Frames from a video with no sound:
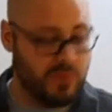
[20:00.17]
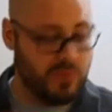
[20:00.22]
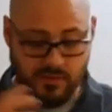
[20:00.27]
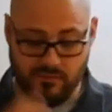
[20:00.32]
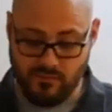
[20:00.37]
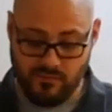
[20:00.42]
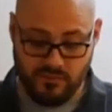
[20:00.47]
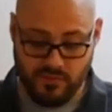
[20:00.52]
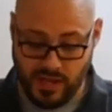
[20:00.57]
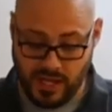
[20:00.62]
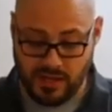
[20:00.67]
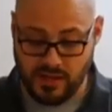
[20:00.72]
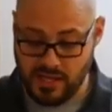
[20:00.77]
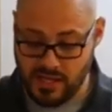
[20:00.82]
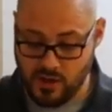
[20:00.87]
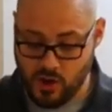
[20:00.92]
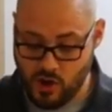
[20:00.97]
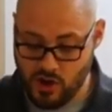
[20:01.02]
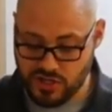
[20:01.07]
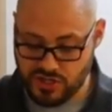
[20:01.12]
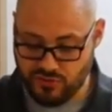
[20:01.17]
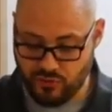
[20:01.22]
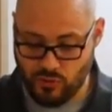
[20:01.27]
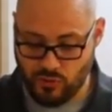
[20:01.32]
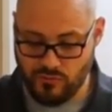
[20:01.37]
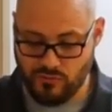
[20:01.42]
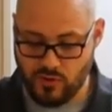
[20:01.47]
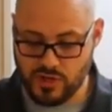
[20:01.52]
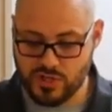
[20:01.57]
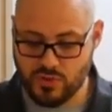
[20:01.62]
In, like he calls for
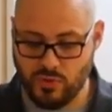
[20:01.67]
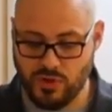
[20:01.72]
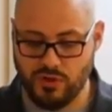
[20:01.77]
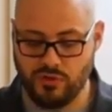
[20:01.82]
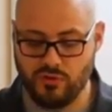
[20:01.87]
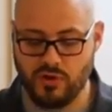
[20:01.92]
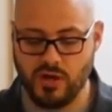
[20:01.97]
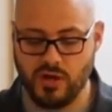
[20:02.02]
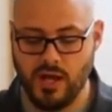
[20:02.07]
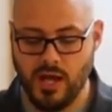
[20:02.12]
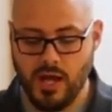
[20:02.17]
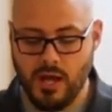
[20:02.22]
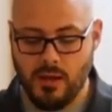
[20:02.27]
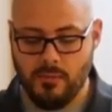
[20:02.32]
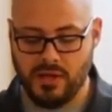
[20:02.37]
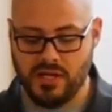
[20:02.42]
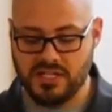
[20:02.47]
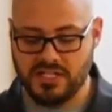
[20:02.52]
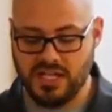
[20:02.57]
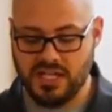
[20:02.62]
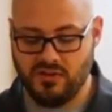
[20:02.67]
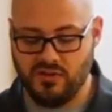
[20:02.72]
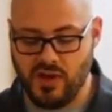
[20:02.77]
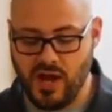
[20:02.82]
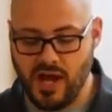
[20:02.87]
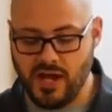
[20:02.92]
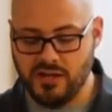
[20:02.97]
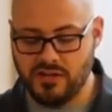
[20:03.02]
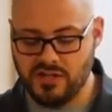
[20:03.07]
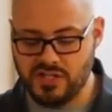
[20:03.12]
in verse twenty-three, because he hath
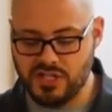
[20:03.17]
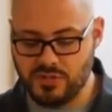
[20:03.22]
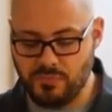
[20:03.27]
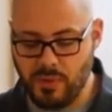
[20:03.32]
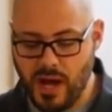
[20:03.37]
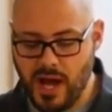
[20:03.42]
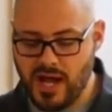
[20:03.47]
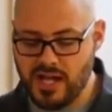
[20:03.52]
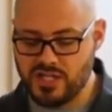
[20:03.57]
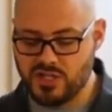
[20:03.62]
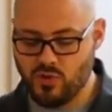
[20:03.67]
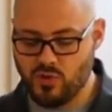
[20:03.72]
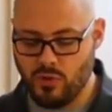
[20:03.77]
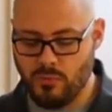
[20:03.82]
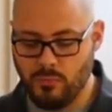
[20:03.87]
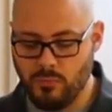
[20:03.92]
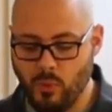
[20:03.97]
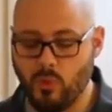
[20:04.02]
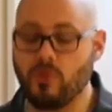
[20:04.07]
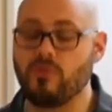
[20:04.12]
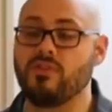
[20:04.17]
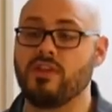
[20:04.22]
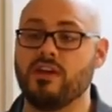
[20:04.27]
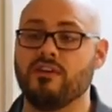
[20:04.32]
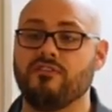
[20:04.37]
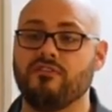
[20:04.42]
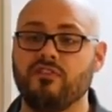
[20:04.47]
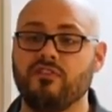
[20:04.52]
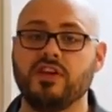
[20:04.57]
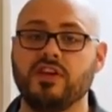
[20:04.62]
not despised nor abhorred the
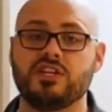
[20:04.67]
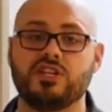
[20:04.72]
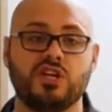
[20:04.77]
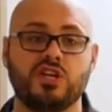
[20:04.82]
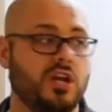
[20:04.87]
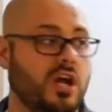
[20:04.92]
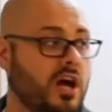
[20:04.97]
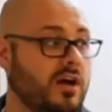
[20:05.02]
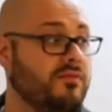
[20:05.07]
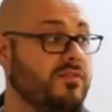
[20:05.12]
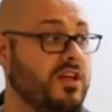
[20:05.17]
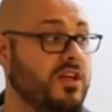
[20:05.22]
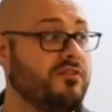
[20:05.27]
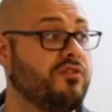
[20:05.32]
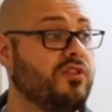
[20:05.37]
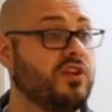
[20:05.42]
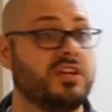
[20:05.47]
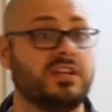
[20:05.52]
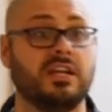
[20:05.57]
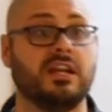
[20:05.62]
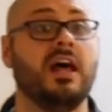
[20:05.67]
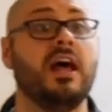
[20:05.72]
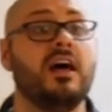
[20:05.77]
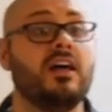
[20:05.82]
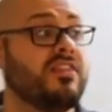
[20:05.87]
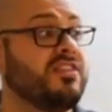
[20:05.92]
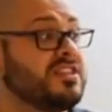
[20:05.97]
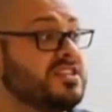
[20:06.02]
affliction of the afflicted. The